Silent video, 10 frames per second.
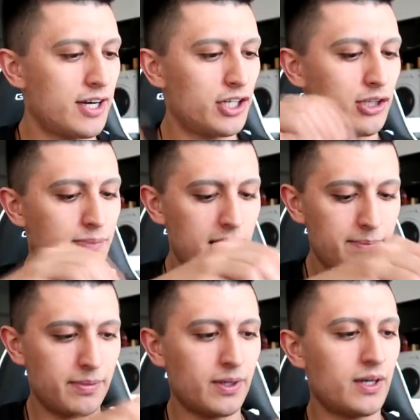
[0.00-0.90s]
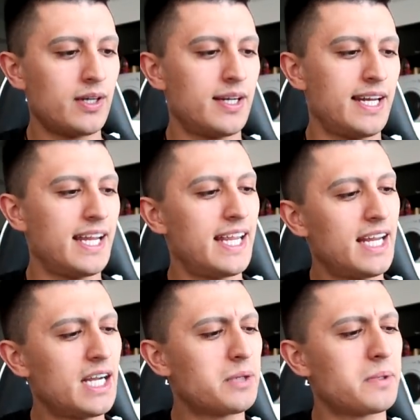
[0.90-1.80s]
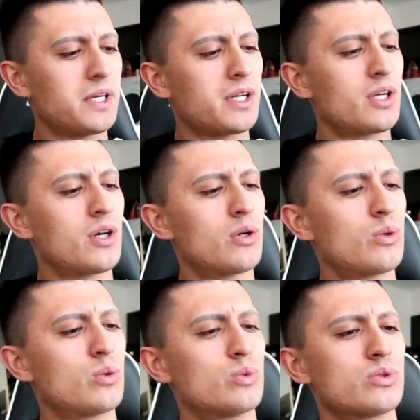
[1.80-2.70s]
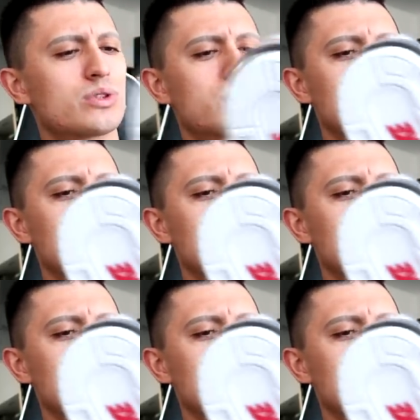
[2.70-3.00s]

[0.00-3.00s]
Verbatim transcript: Regular paper, and here it goes.